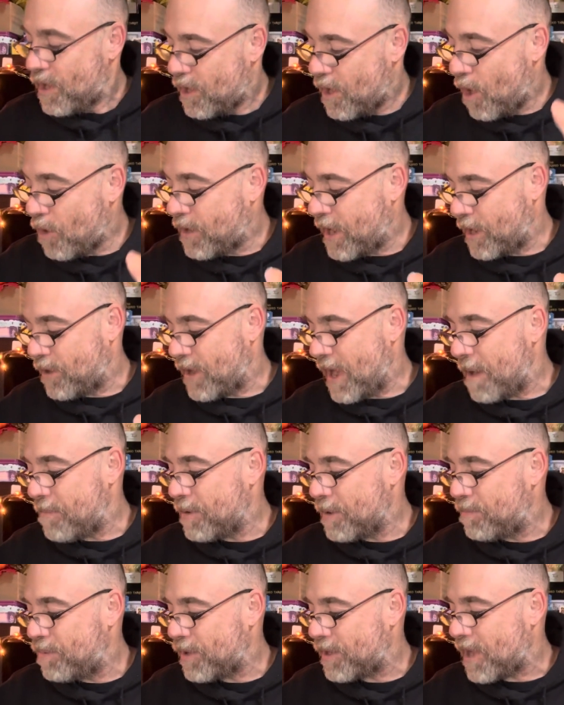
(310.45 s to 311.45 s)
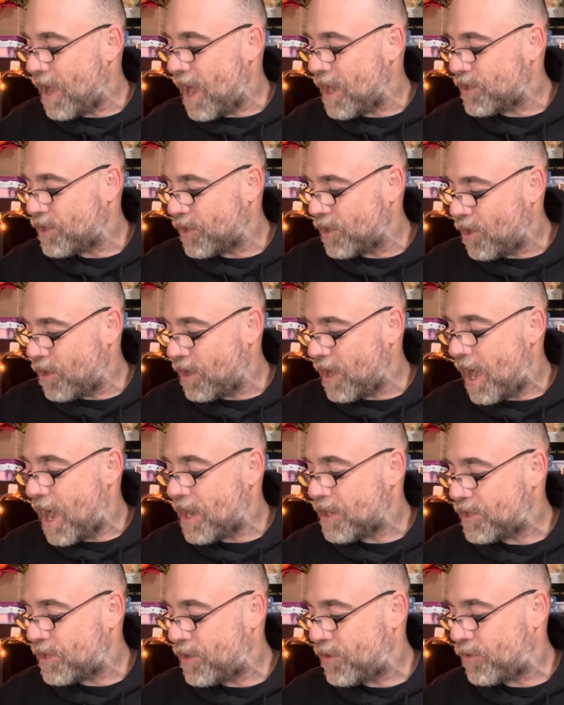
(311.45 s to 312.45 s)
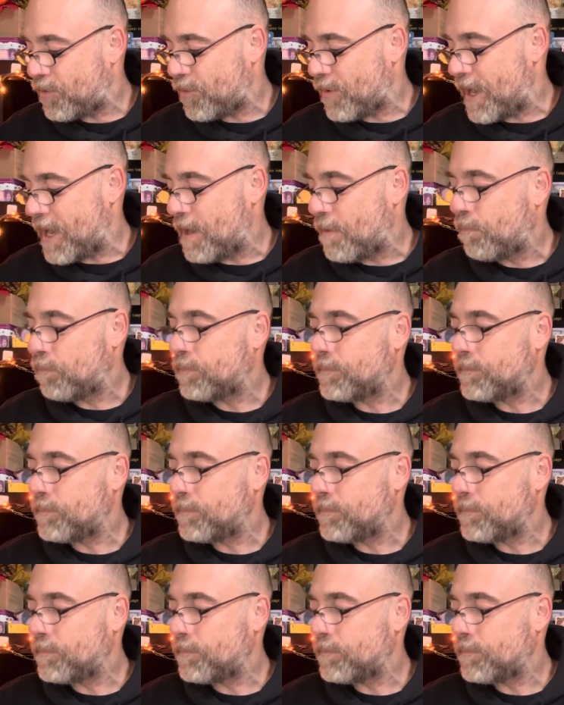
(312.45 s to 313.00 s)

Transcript: Okay, grab your book, Asha. Go to Asha 3.